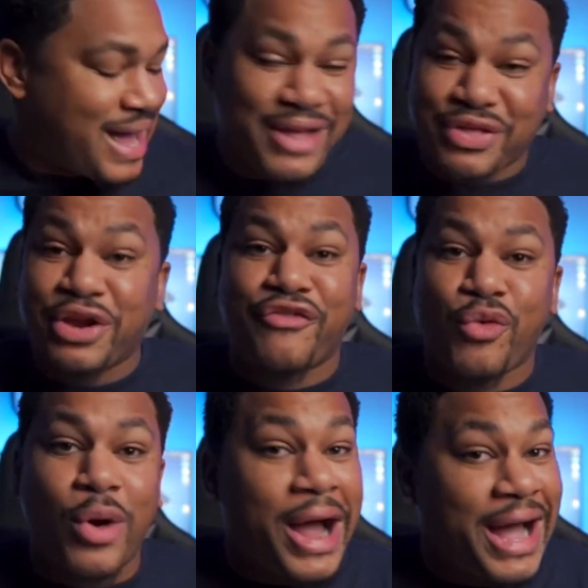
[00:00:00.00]
and
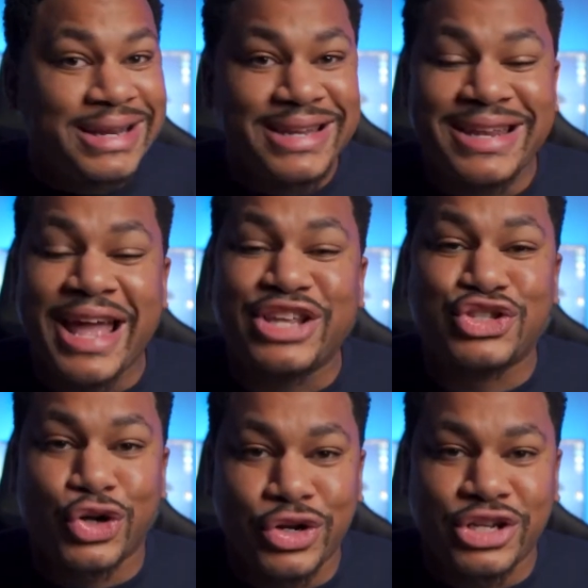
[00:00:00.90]
therefore I need a
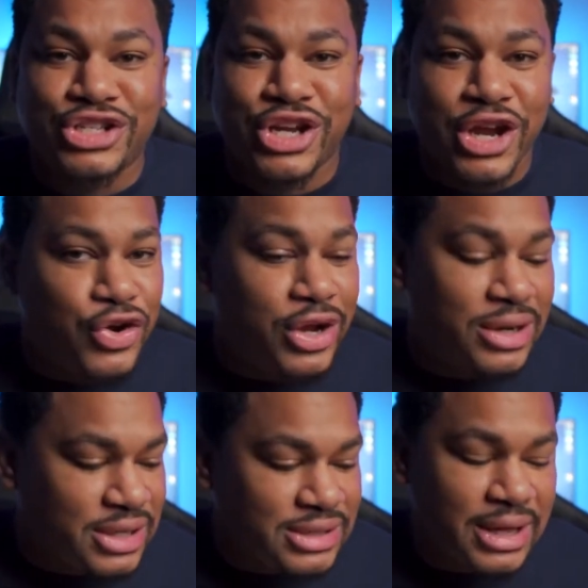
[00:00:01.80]
sturdy chair,
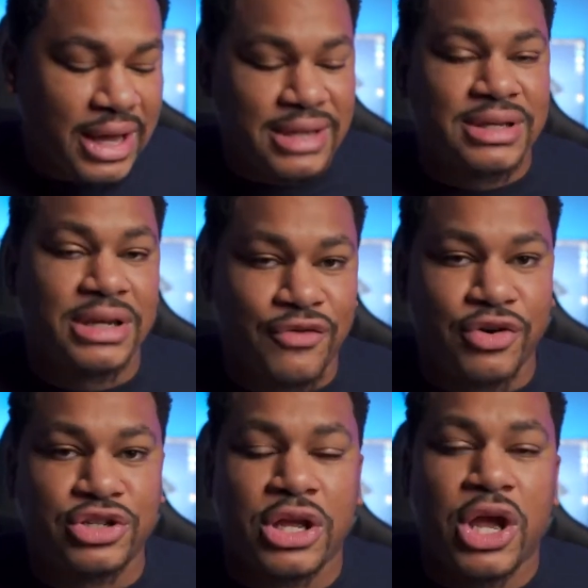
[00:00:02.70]
and this thing
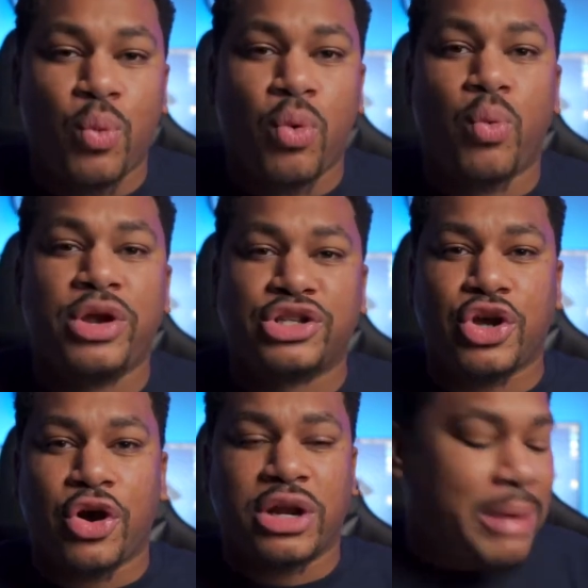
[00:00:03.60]
delivers when we are
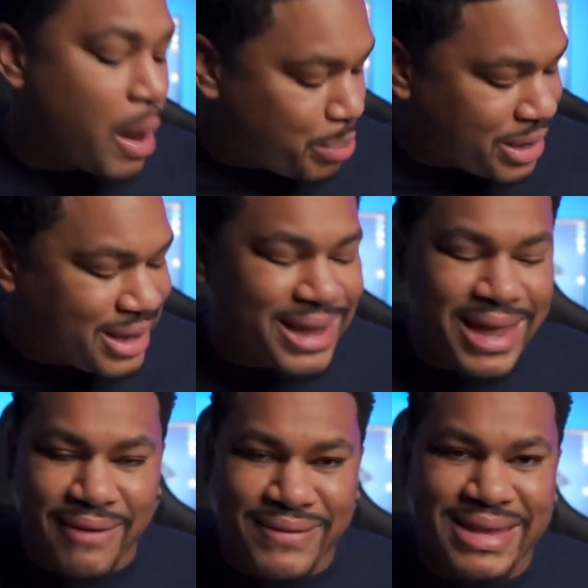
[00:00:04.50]
talking about being a
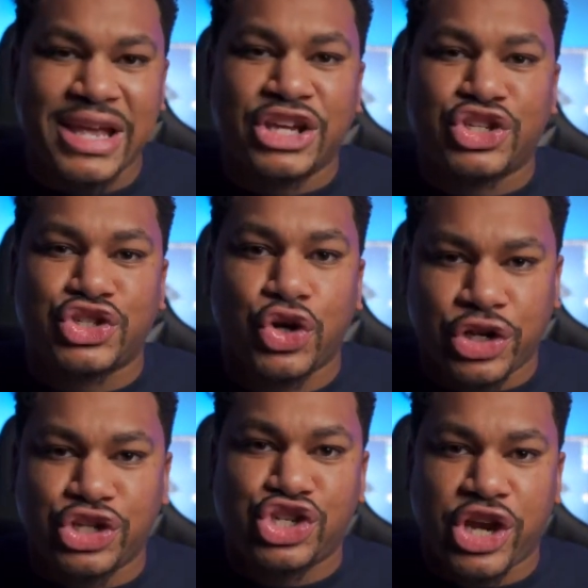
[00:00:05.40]
heavy,
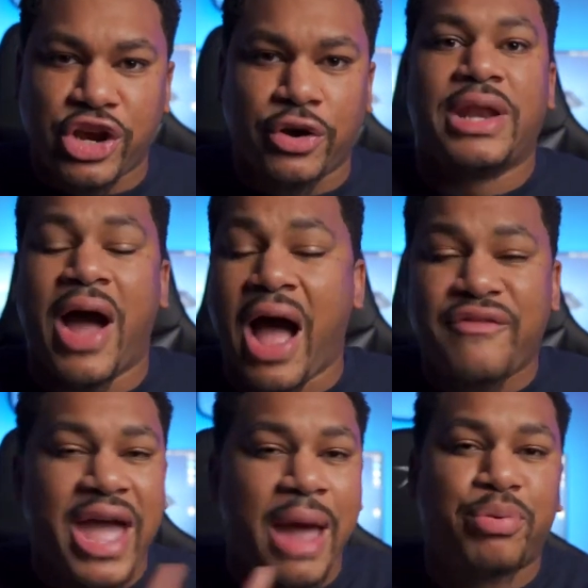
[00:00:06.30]
sturdy chair. Now,
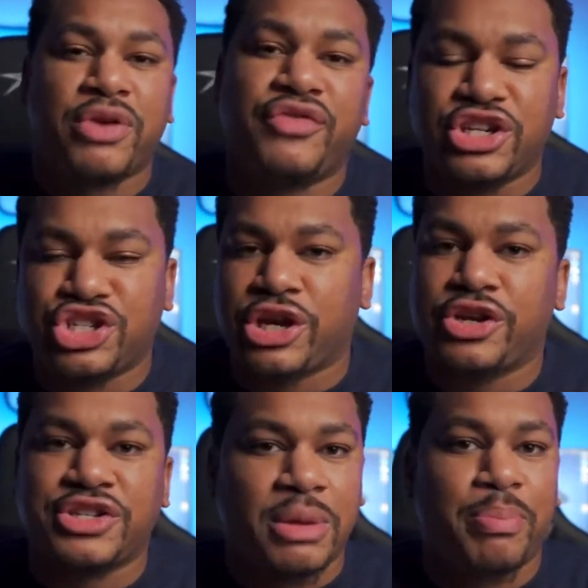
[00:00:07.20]
I've had previous
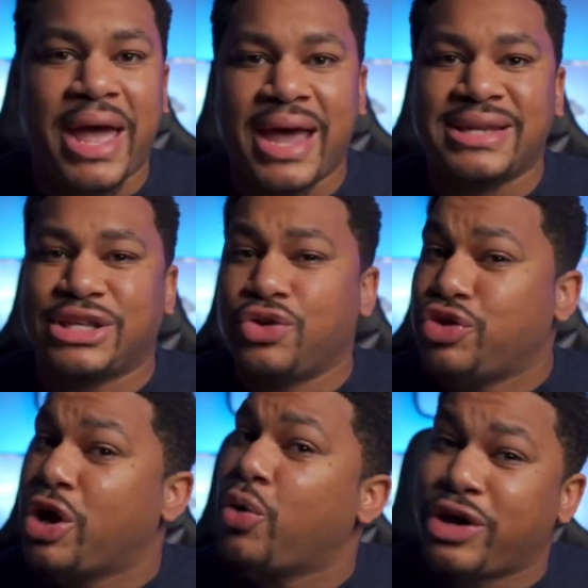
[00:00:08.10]
chairs in the past, and you
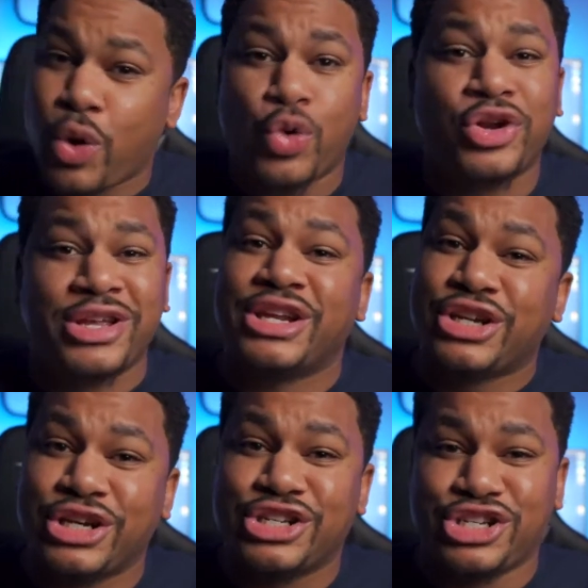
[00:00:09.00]
know, in order to get a
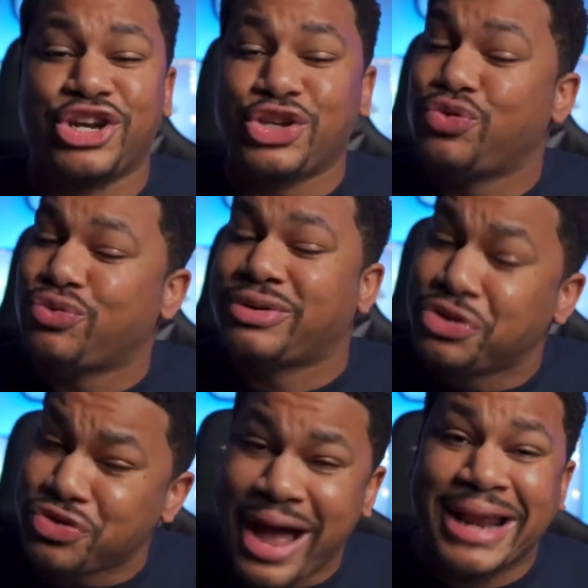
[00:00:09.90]
good chair, you
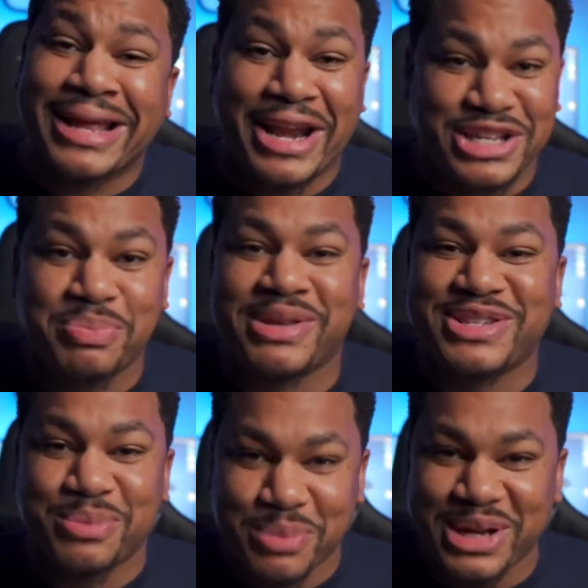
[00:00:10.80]
gotta spend
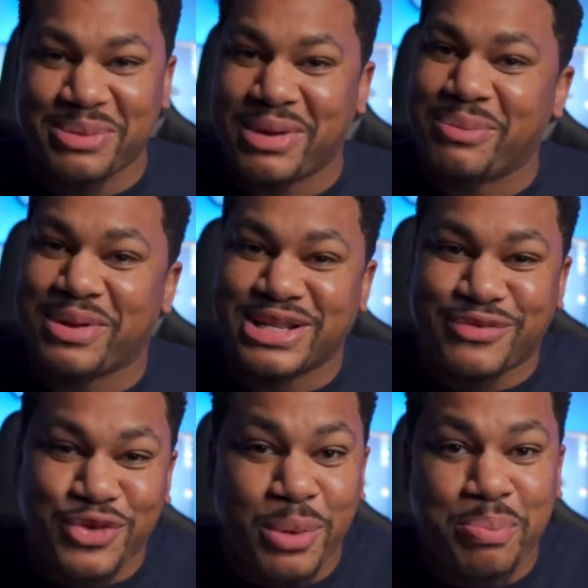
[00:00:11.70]
some money, man, because
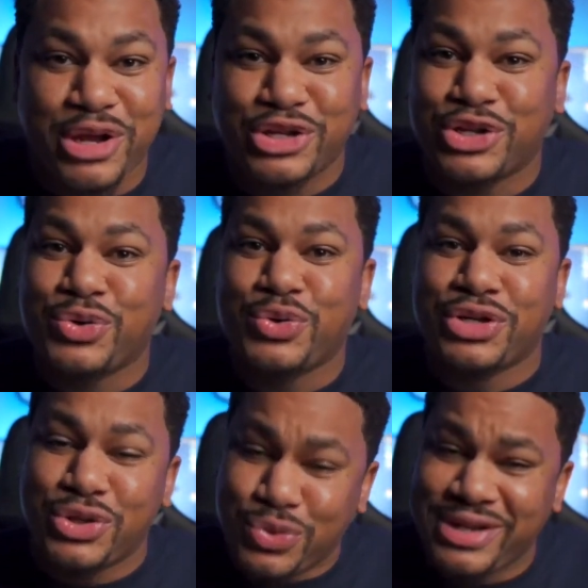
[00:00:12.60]
if you're a big dude,
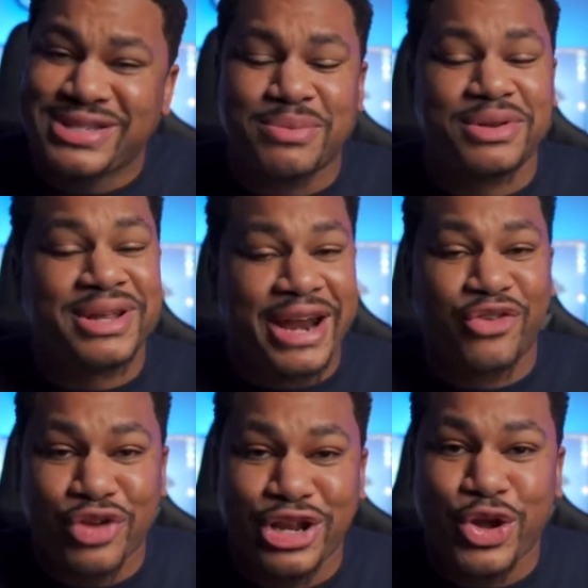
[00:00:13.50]
then you need something to kind
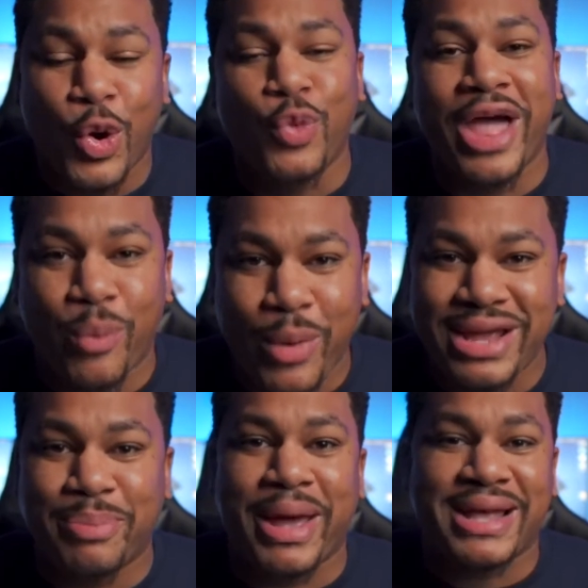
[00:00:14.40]
of really hold
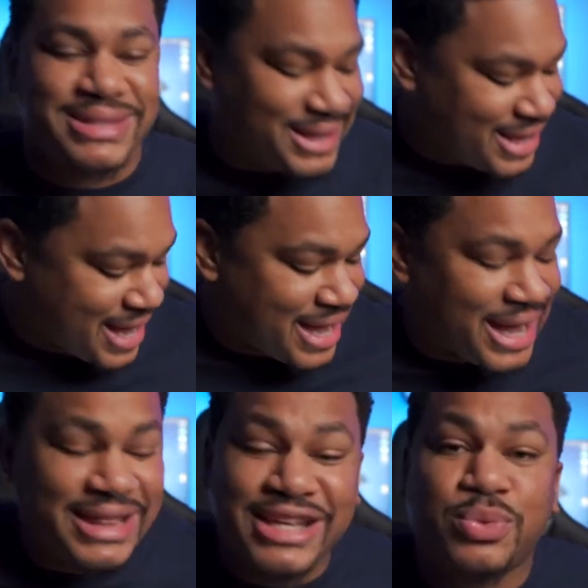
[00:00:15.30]
weight capacity,
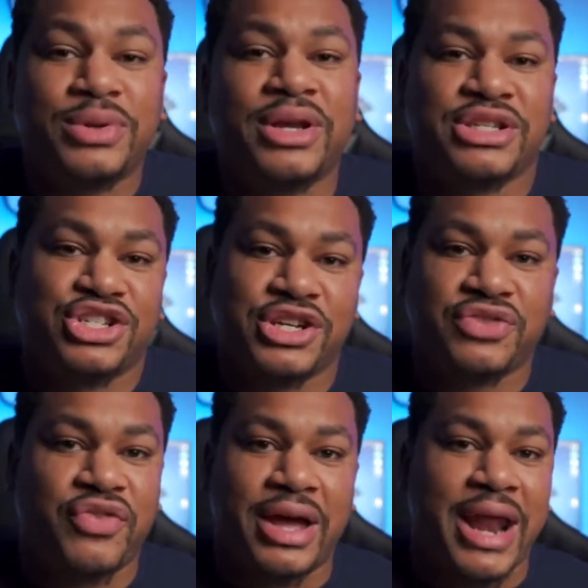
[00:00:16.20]
and this one does it
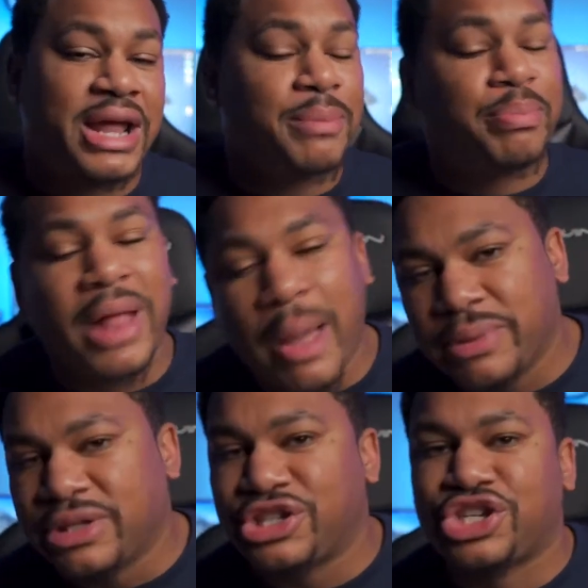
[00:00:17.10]
just fine. I can plop
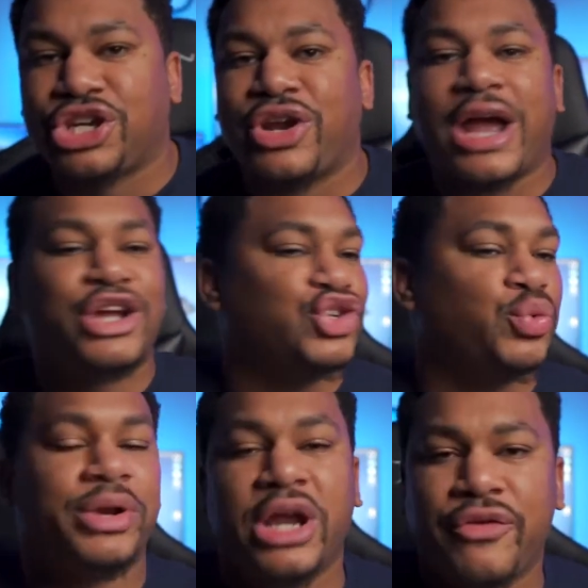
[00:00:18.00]
in this chair, I can do
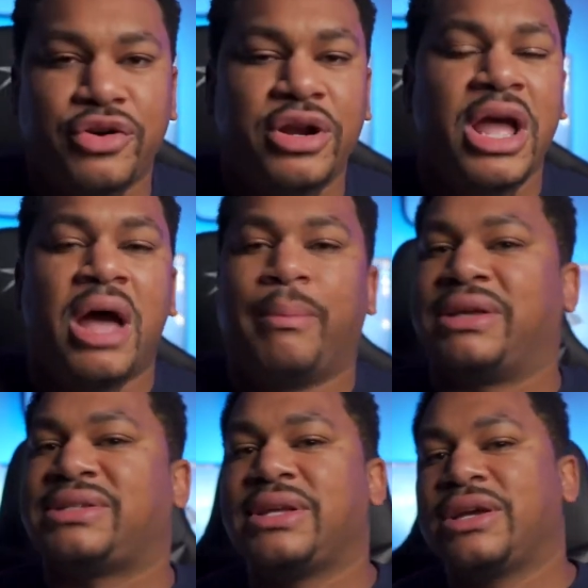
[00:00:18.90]
whatever.
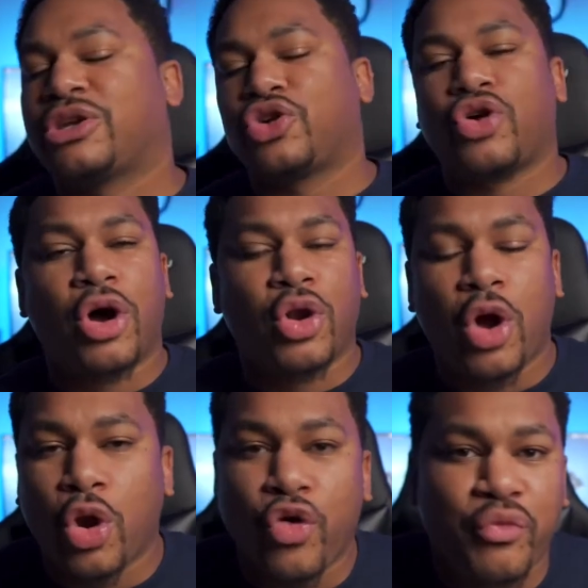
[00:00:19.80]
My son can crawl
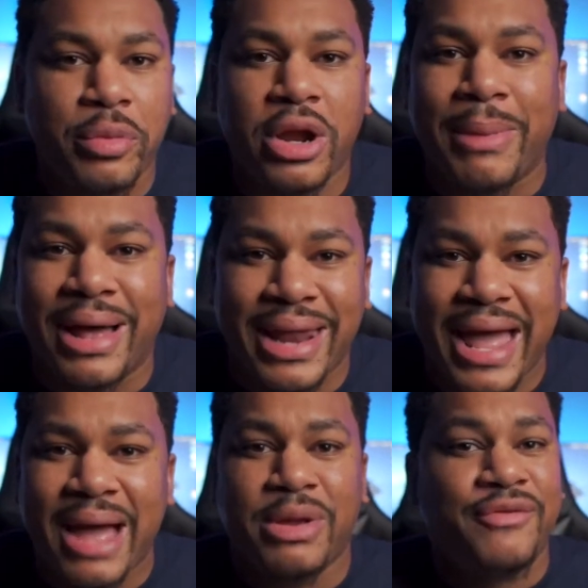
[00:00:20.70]
all over me on my
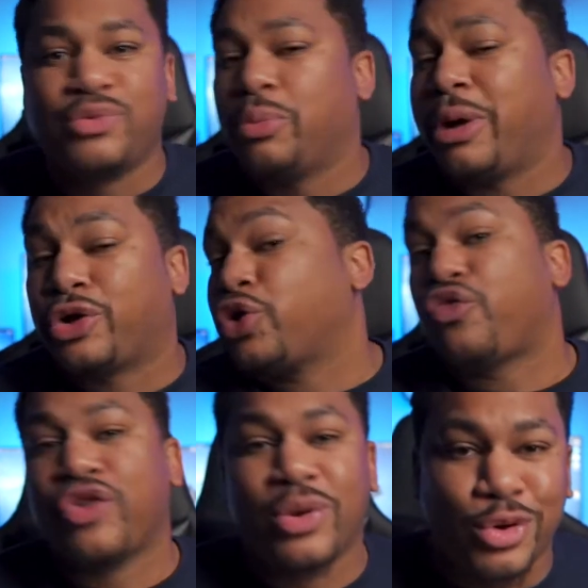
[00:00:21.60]
lap, even when my
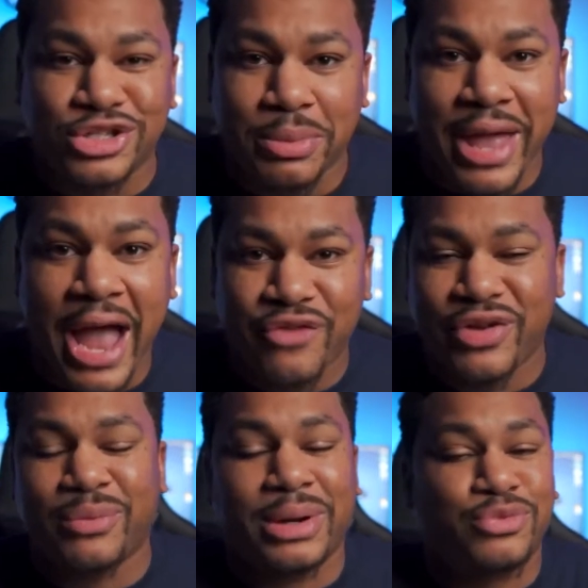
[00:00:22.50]
girlfriend wants to be
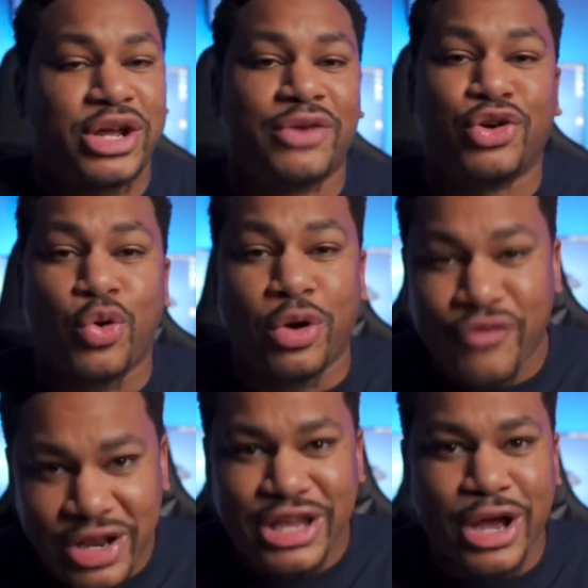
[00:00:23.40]
aggravated when I'm trying to record a
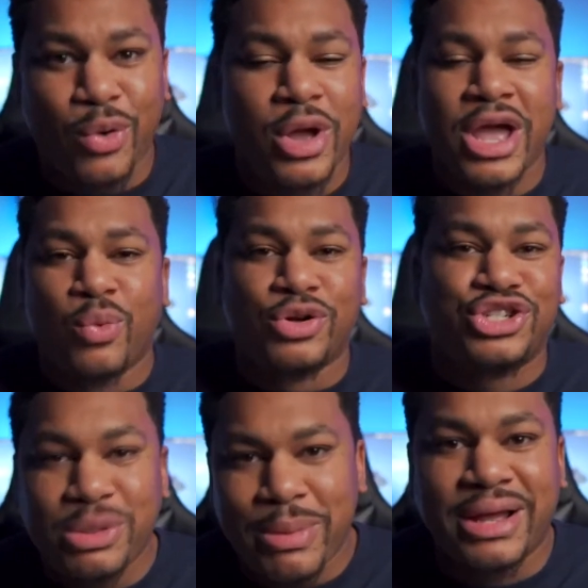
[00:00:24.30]
video, when
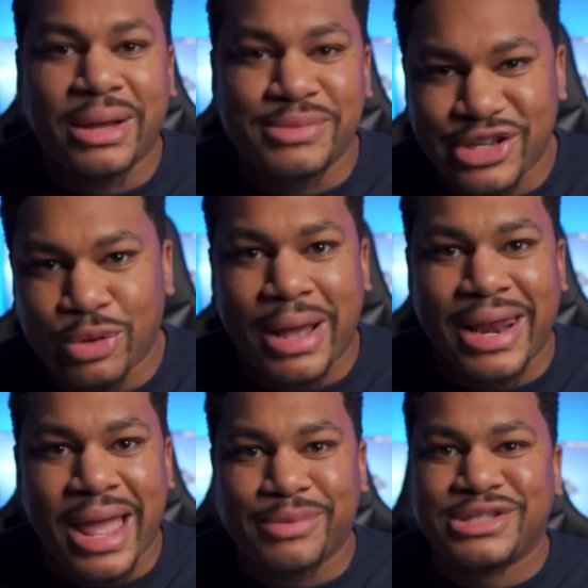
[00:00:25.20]
she may come sit on my
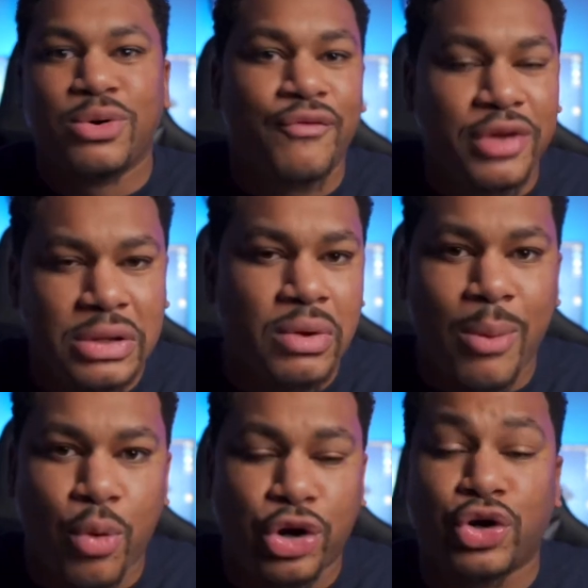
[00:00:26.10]
lap and see what video
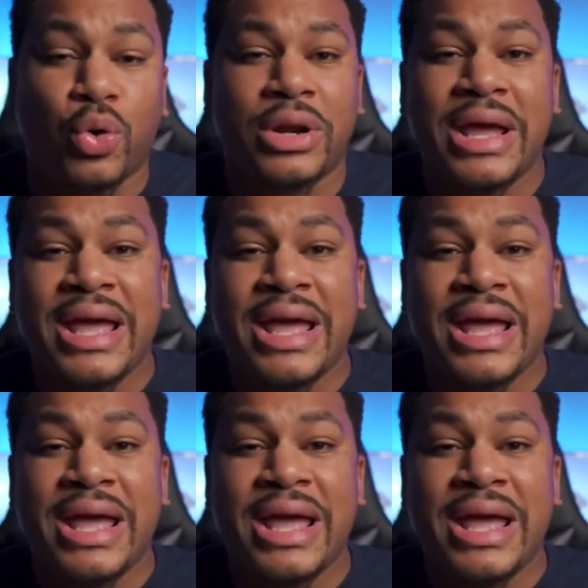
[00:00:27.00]
I'm working on,